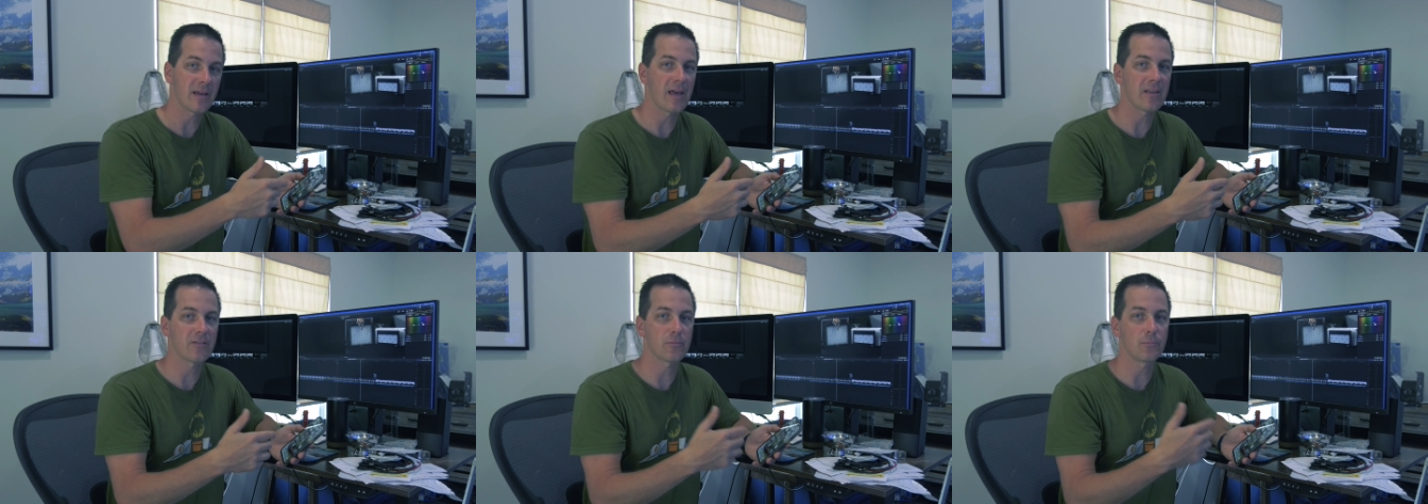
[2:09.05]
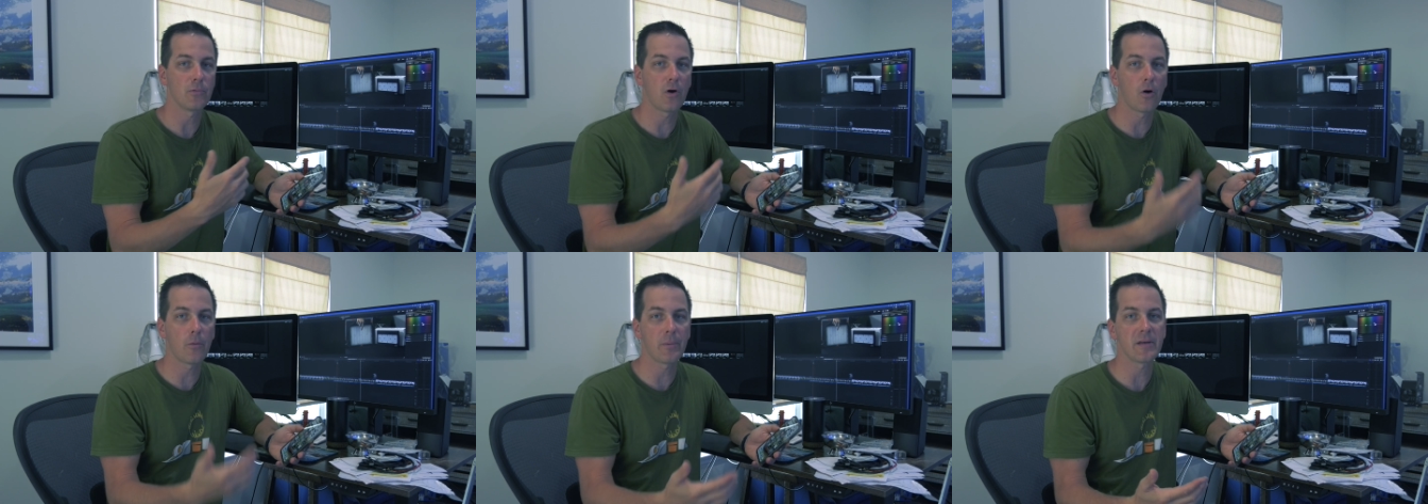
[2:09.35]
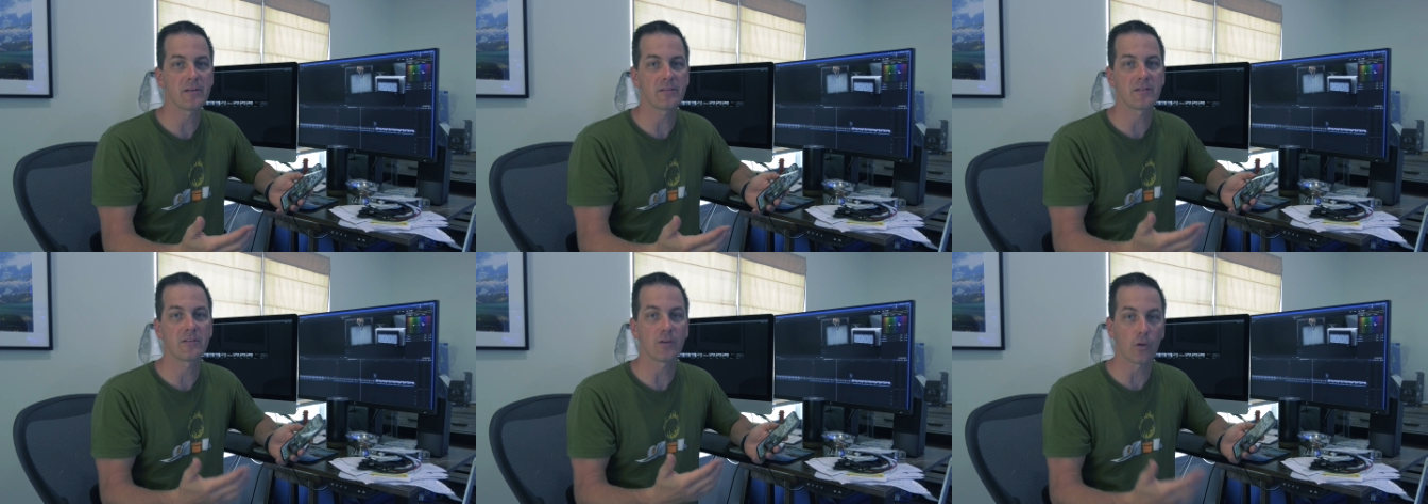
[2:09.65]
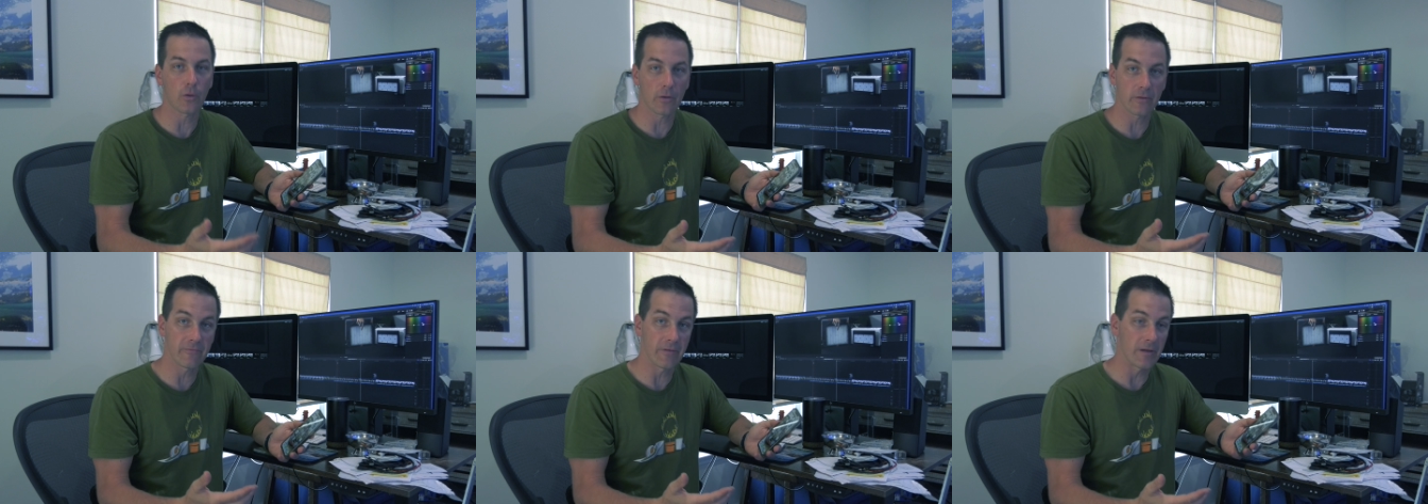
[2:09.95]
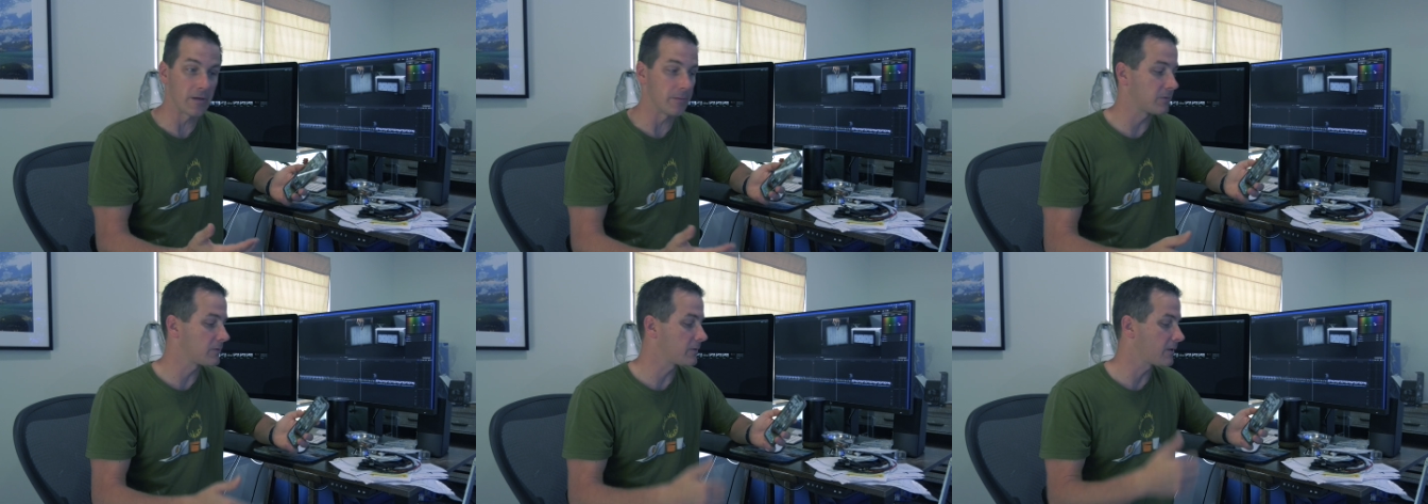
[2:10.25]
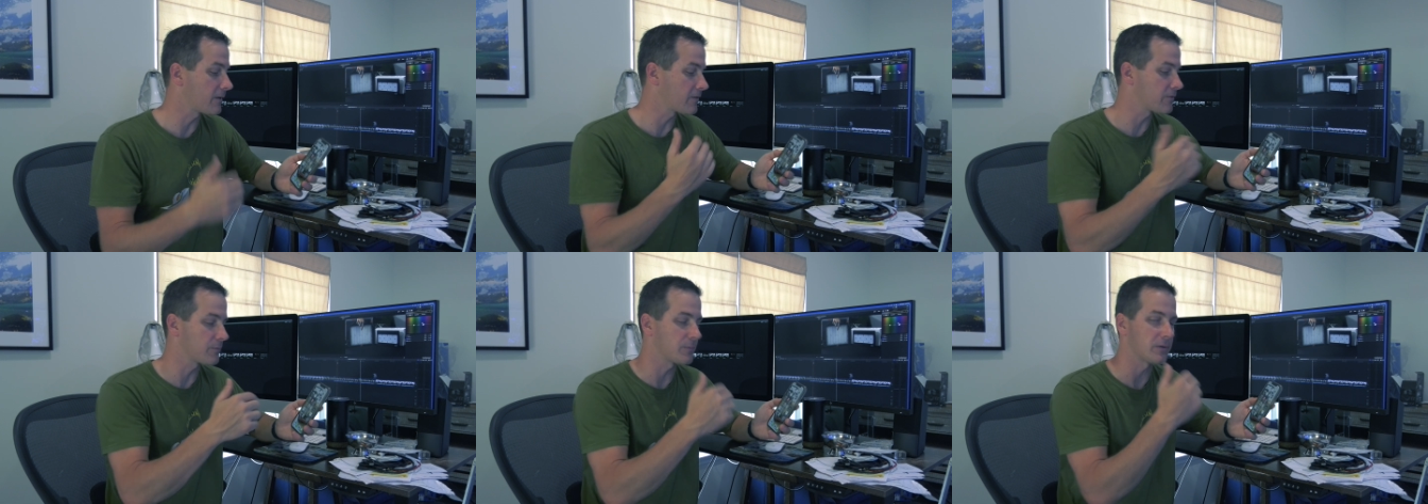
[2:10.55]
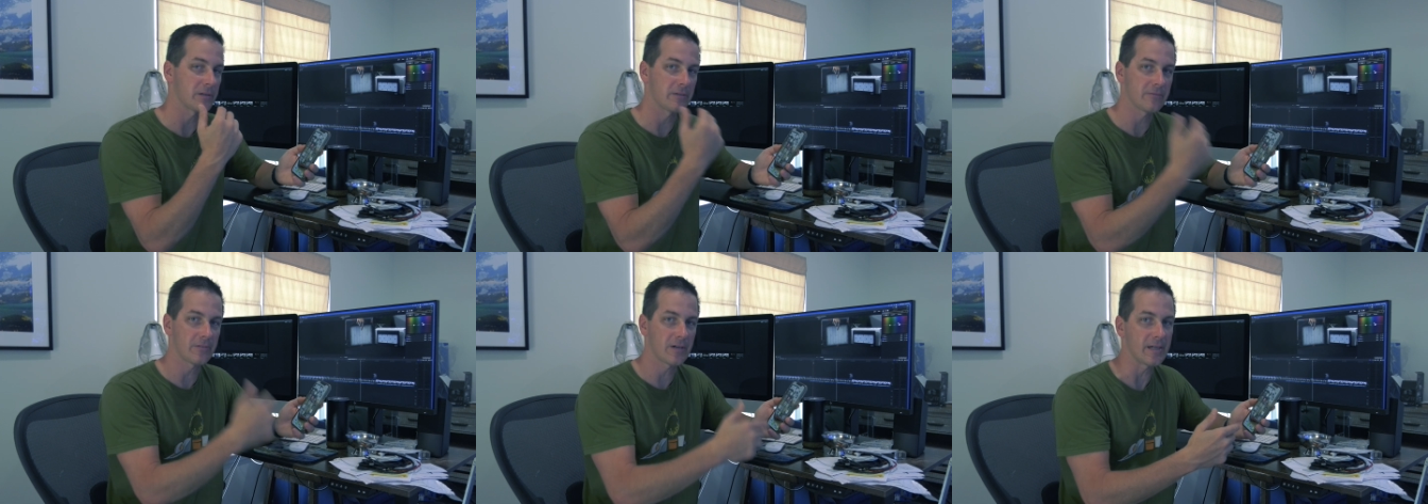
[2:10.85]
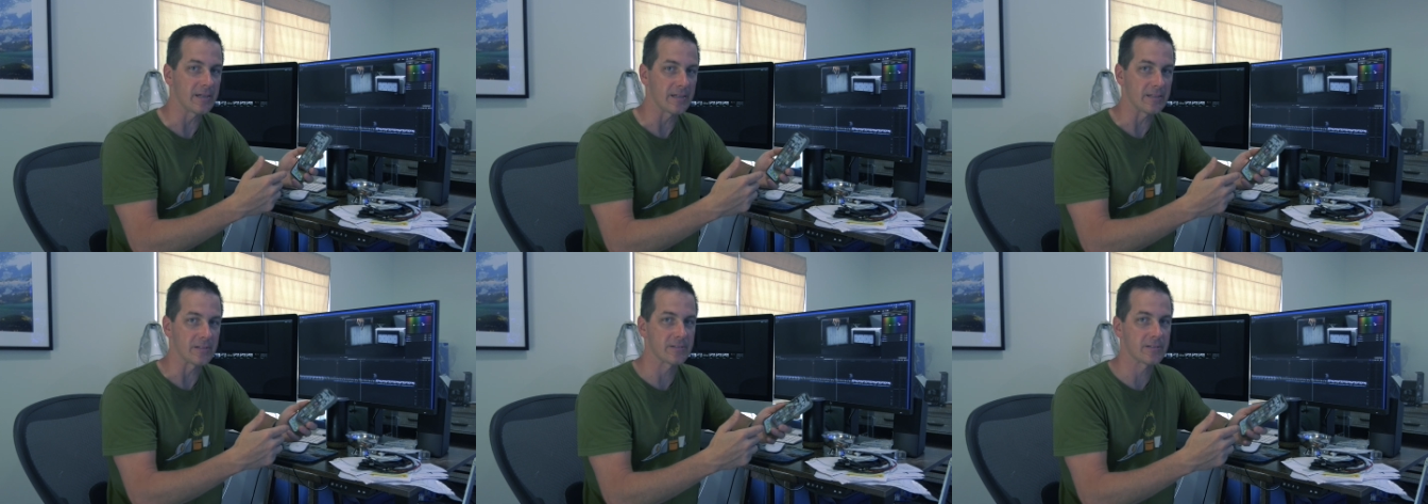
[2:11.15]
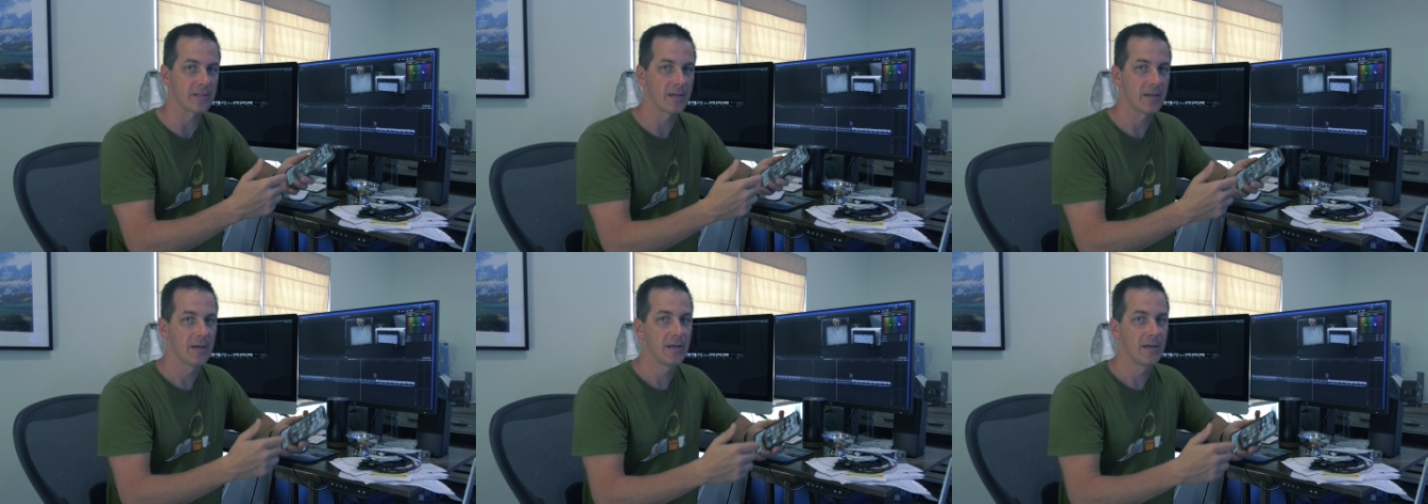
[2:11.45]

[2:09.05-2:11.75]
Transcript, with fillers: as Mobius is only available on a smart device.